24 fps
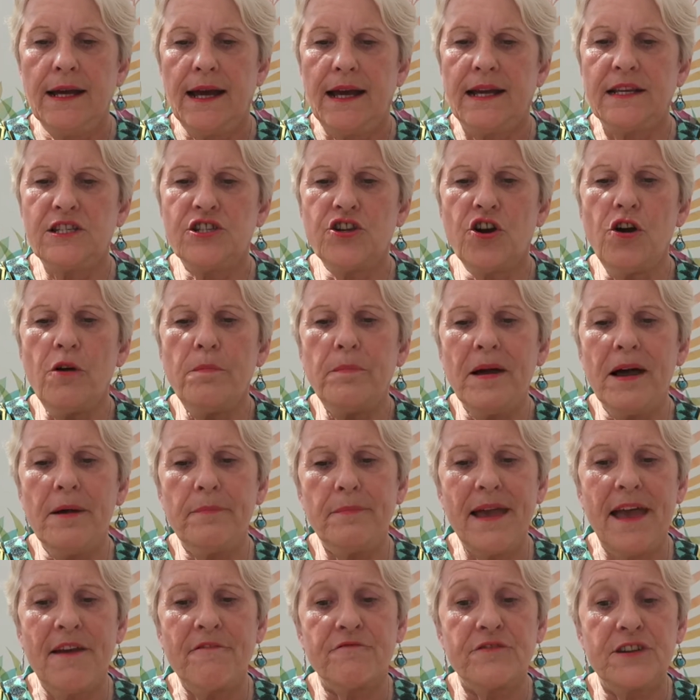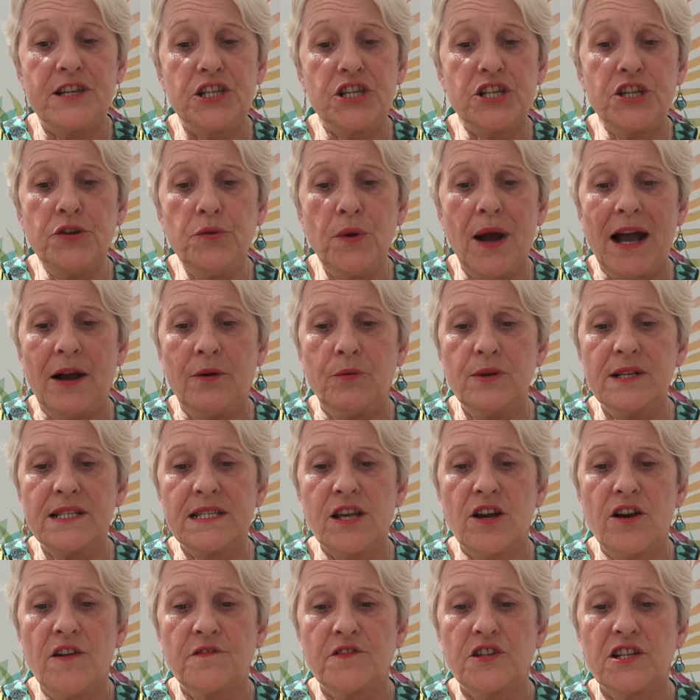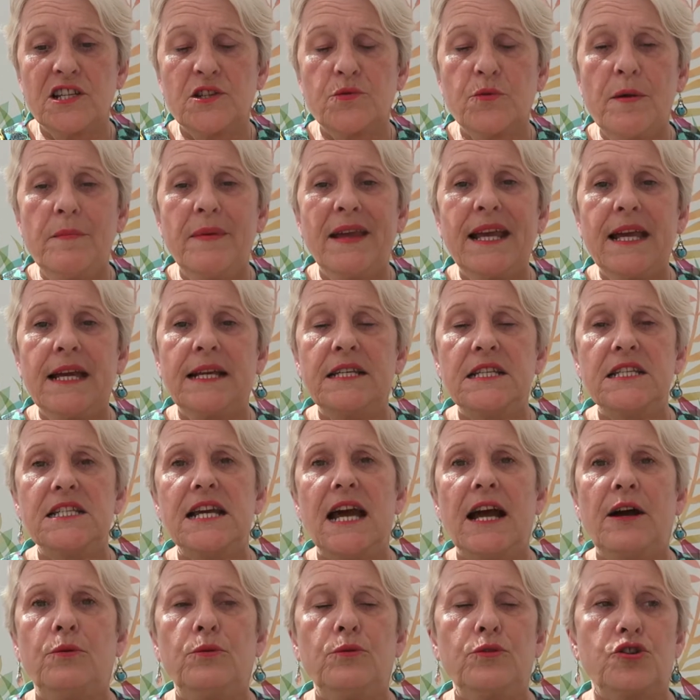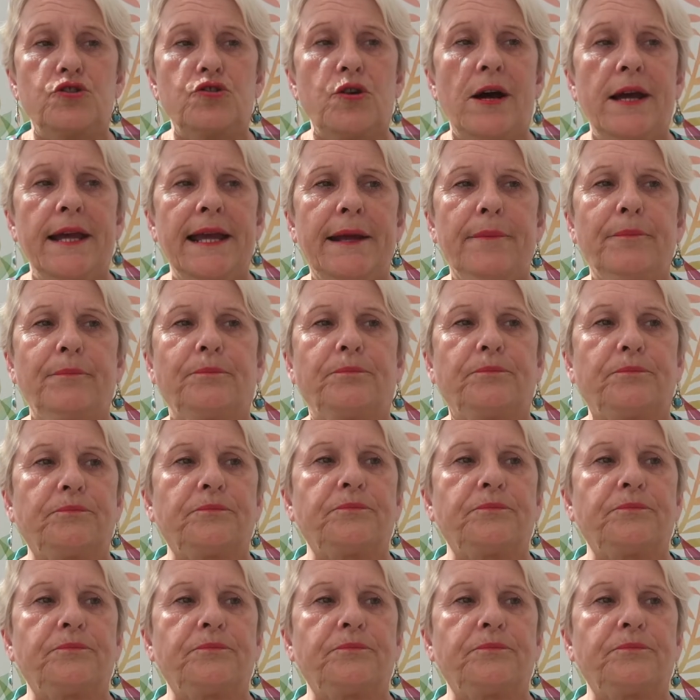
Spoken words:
and top up every 2 hours after swimming and towel drying.